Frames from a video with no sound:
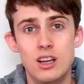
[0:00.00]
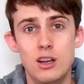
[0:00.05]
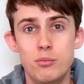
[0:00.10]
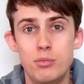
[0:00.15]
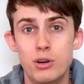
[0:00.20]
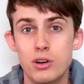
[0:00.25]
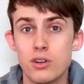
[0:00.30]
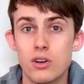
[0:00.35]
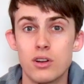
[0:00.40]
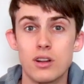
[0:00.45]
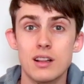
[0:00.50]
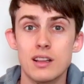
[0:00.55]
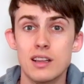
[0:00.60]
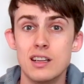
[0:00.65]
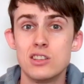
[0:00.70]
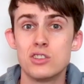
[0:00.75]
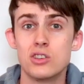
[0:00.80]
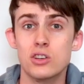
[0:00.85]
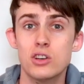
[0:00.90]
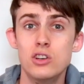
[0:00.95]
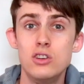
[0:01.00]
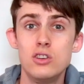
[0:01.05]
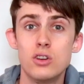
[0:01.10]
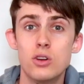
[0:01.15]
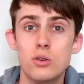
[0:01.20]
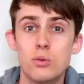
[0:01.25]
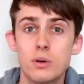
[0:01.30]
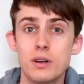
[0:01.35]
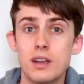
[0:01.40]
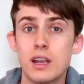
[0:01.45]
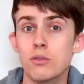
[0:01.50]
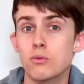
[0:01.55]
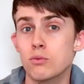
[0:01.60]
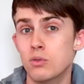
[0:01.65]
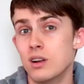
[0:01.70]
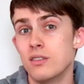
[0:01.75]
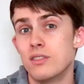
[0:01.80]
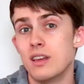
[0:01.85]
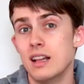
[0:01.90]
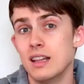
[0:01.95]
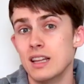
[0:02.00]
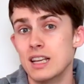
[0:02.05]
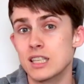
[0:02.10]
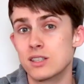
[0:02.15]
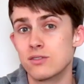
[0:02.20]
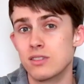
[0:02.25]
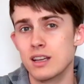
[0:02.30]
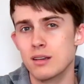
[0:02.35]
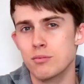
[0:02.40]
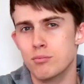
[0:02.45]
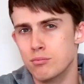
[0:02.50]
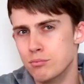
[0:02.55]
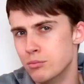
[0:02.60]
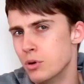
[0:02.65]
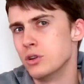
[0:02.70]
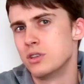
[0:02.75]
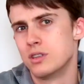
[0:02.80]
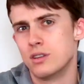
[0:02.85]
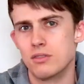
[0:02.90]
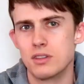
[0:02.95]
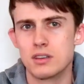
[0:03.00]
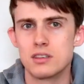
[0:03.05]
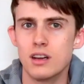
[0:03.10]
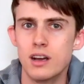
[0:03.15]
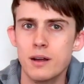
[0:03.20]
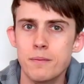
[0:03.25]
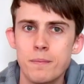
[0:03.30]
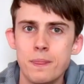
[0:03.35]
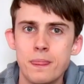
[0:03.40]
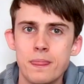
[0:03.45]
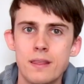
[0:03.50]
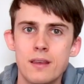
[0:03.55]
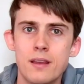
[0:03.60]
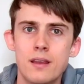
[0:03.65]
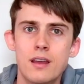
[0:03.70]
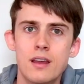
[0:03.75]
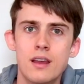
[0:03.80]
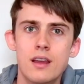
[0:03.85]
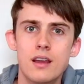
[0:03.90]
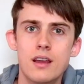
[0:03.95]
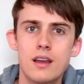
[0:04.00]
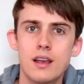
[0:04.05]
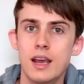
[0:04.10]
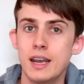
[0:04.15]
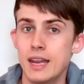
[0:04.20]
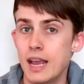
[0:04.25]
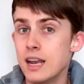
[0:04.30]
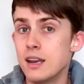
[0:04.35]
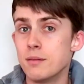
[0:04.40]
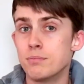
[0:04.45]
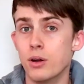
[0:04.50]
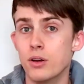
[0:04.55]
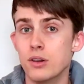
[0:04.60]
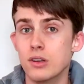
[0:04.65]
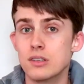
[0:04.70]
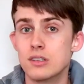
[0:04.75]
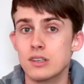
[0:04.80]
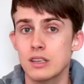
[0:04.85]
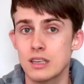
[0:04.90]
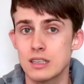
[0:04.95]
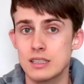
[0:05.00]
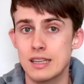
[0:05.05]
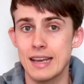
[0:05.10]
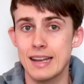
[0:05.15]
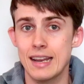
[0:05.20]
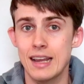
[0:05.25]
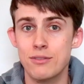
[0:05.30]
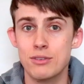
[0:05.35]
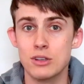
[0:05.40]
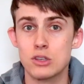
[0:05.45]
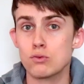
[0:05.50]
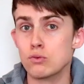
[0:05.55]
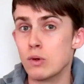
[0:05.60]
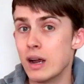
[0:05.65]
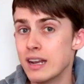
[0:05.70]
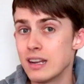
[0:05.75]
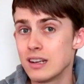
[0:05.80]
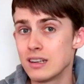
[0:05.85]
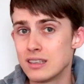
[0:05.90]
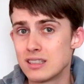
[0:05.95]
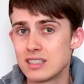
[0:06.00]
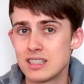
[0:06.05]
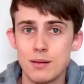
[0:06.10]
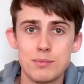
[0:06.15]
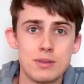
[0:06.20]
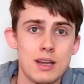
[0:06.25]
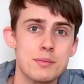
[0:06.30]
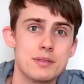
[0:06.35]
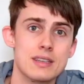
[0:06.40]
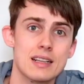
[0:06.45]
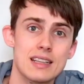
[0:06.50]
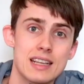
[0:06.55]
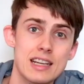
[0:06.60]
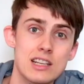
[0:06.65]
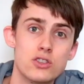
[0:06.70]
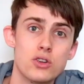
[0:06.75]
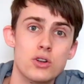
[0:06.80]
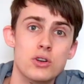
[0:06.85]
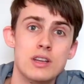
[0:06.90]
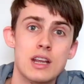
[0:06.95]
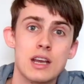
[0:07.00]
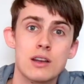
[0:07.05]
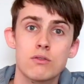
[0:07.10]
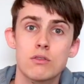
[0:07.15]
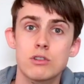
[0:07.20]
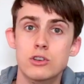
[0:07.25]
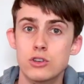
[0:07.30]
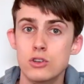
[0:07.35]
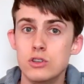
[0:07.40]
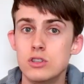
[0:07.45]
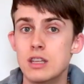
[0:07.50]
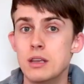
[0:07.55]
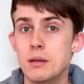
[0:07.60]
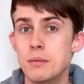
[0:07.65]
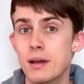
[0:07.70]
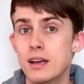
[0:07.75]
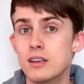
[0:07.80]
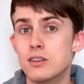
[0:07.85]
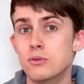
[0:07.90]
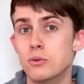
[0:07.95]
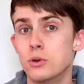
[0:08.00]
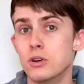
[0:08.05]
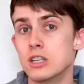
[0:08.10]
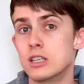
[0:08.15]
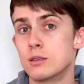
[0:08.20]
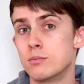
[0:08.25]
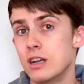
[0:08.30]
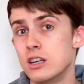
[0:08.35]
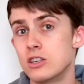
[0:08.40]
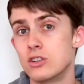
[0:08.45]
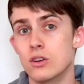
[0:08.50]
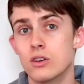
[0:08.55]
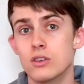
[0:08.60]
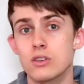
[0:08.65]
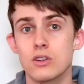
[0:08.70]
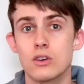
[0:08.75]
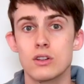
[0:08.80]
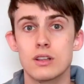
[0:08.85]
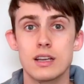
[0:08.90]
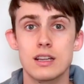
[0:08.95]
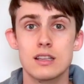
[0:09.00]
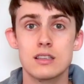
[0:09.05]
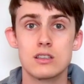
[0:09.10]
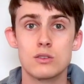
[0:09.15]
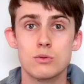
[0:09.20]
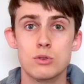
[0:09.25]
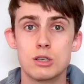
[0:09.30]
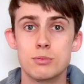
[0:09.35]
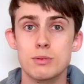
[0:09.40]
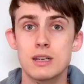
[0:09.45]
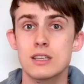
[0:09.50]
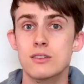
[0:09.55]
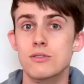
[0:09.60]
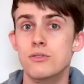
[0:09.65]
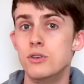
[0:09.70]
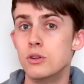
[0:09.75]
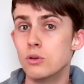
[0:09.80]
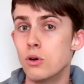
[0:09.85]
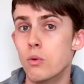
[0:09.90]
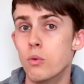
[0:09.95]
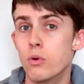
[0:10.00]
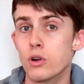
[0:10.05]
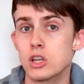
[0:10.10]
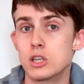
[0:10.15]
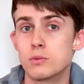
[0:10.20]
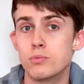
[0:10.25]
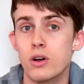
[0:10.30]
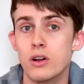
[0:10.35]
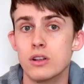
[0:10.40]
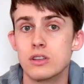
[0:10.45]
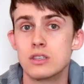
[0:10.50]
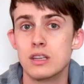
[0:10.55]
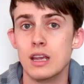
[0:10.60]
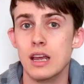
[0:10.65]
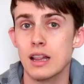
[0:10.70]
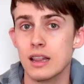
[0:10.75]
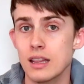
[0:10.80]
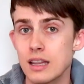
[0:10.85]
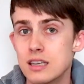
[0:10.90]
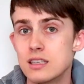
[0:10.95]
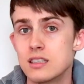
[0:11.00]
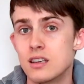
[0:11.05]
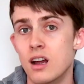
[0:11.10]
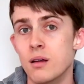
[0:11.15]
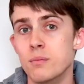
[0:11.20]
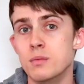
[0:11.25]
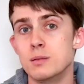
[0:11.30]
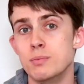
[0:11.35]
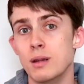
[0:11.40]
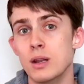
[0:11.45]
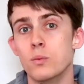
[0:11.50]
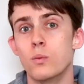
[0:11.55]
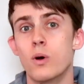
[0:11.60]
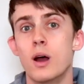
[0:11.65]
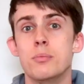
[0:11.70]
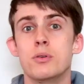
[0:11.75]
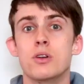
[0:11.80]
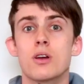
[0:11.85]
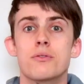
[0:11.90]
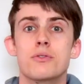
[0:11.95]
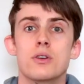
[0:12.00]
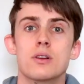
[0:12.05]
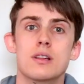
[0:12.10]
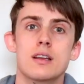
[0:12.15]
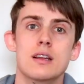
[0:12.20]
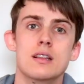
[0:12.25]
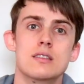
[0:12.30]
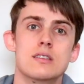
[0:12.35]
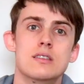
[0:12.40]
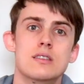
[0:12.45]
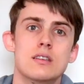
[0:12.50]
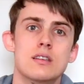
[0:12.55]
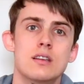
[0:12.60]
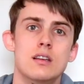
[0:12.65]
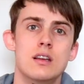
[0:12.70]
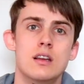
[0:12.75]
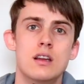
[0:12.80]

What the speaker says: Putting on a lens hood will get rid of that lens flare most of the time. An added bonus is that if it's raining, sometimes a lens hood can reduce the amount of water splashing onto your lens, which means fewer water spots and less time spent wiping off your lens.